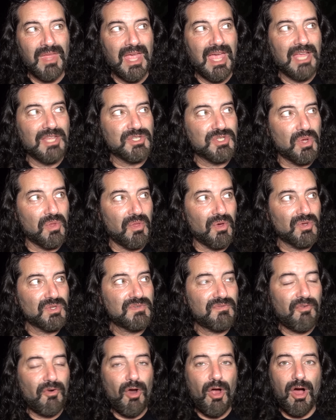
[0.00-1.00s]
And so those
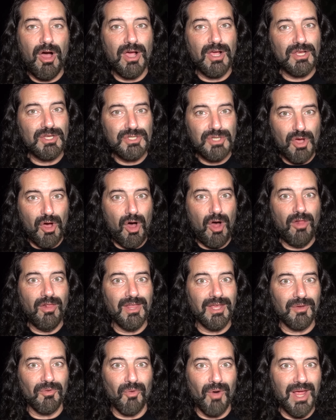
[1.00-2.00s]
frogs
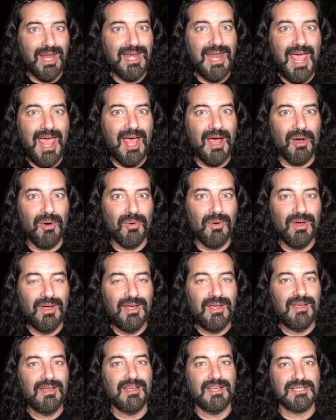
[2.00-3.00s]
calling right now
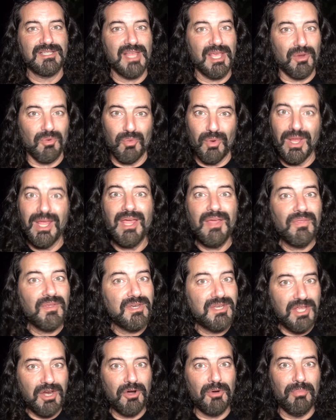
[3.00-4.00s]
is like ringing the
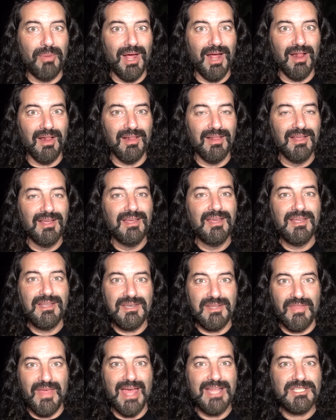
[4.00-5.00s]
dinner bell
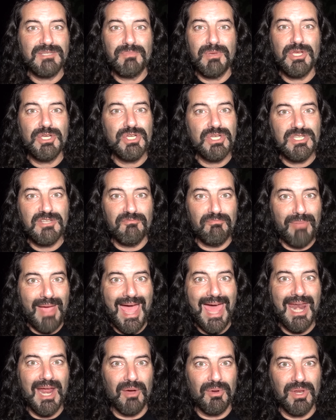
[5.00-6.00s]
to that species of
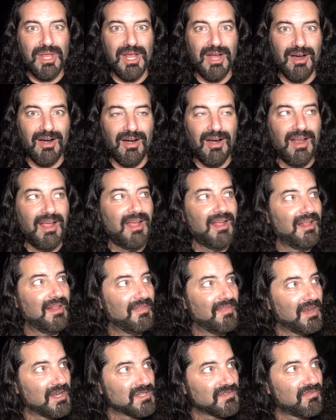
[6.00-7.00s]
bat out here
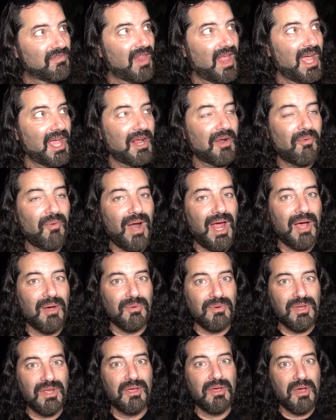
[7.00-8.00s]
that is flying
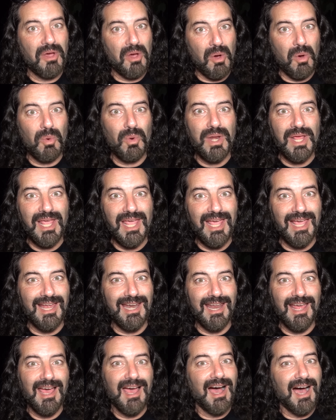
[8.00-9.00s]
around, honing
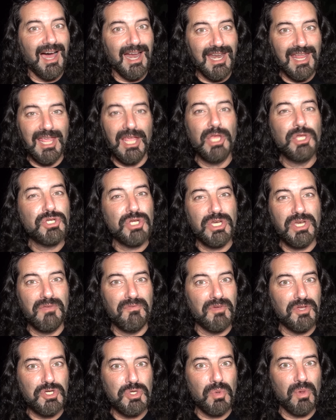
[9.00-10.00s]
in on each
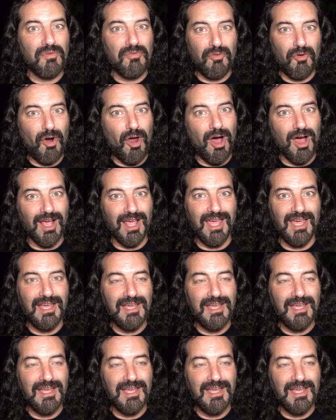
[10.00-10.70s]
individual frog.